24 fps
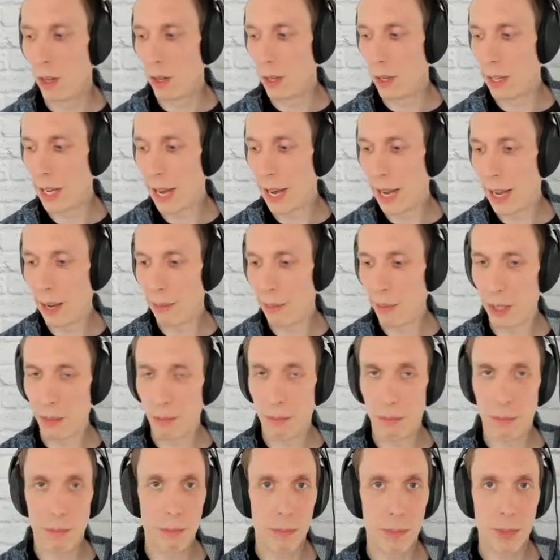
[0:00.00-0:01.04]
Yeah,
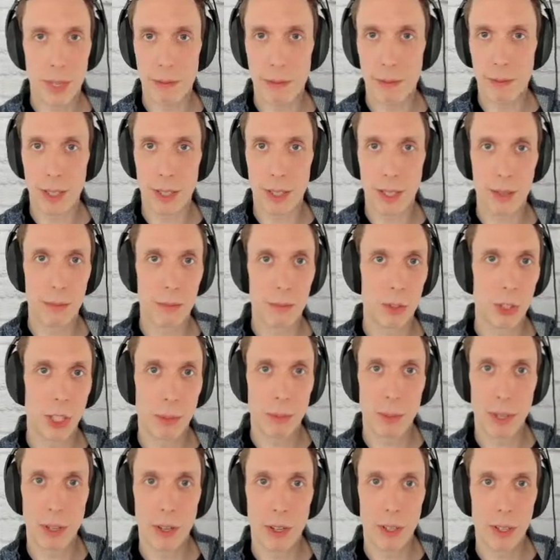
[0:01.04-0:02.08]
definitely
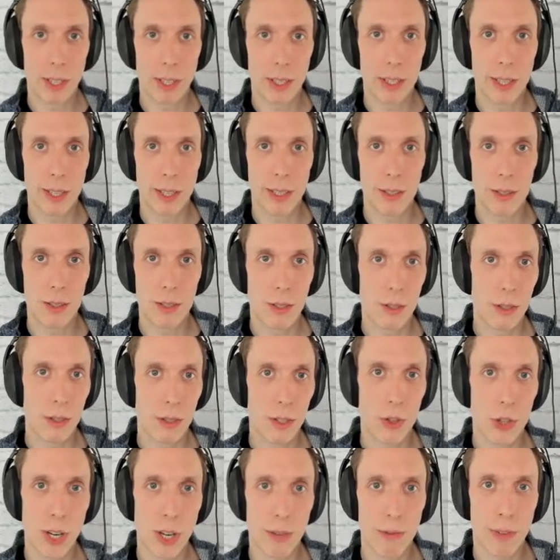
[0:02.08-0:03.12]
check me out on LinkedIn. So
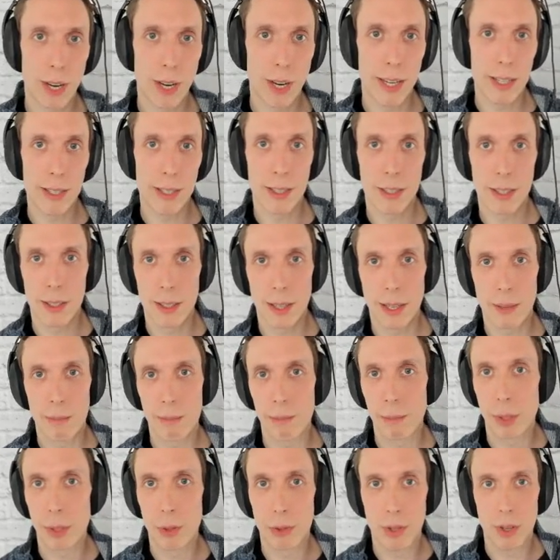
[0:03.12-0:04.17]
just Jeff Riseley. I
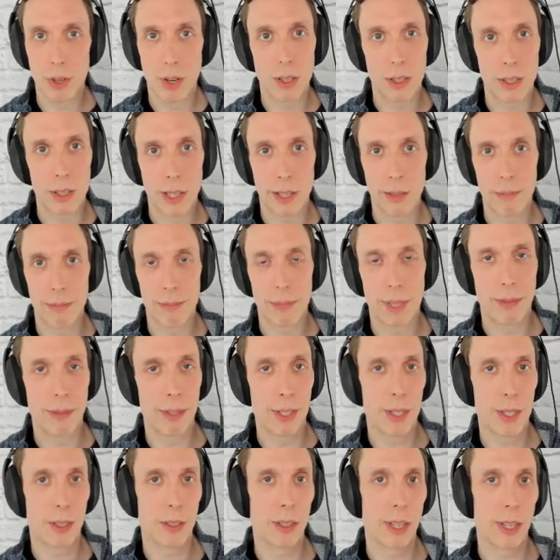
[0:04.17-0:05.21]
post content
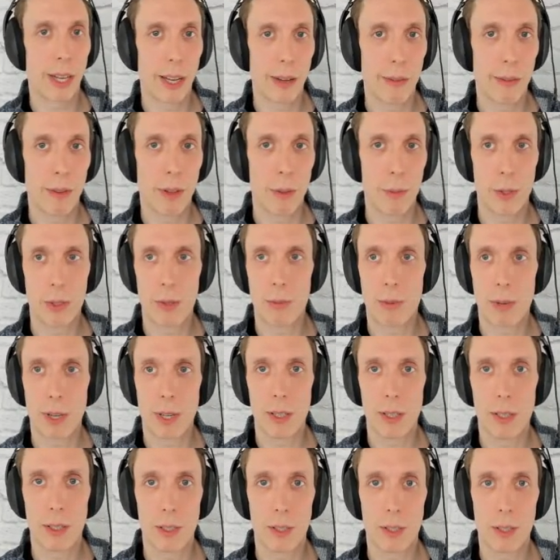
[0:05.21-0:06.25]
every single day for the most
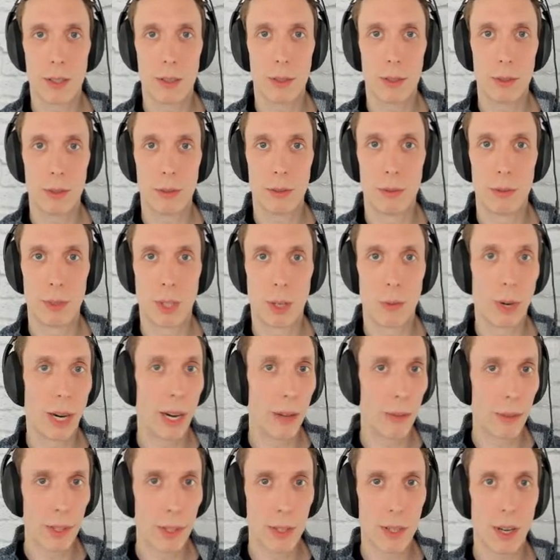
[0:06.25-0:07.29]
part
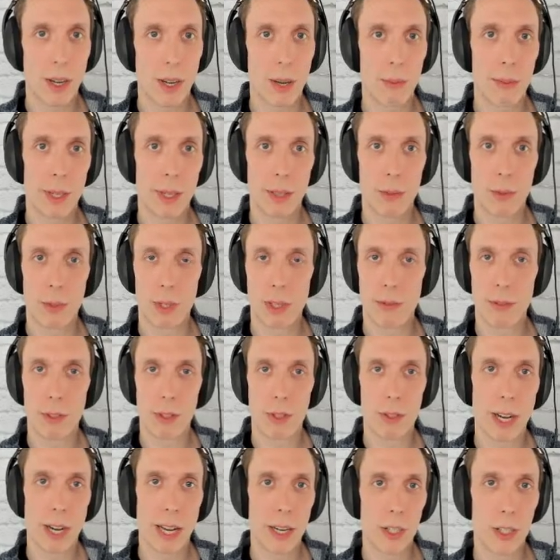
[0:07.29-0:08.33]
around this topic with different
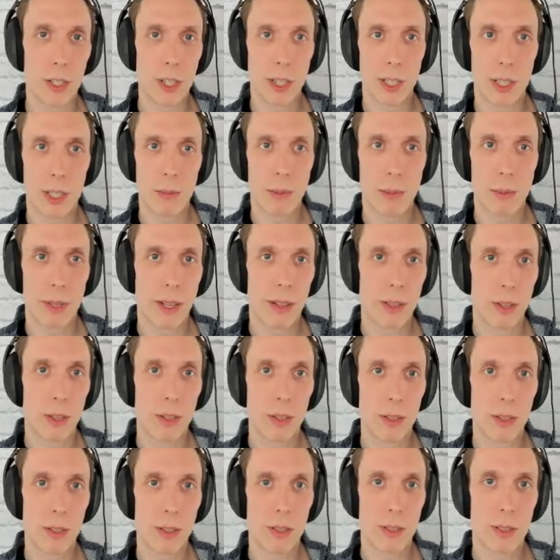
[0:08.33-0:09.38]
strategies. But then
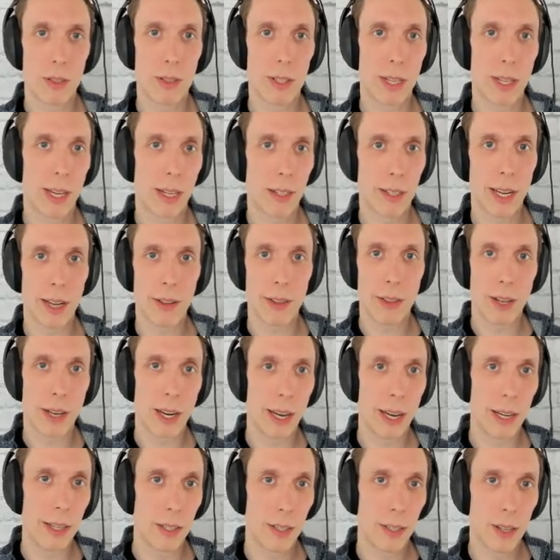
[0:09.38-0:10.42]
there's
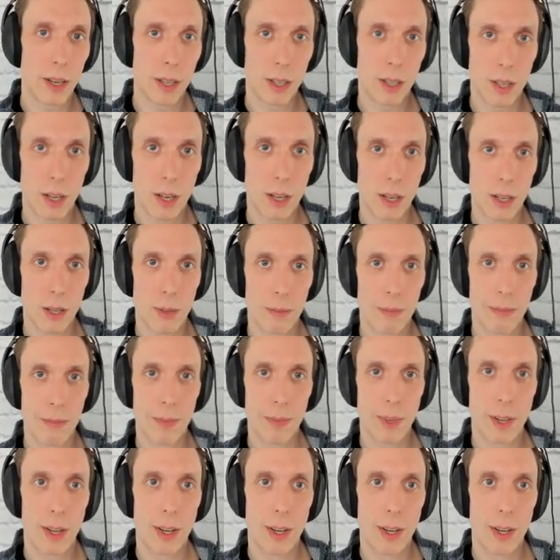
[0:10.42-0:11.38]
saleshealthalliance.com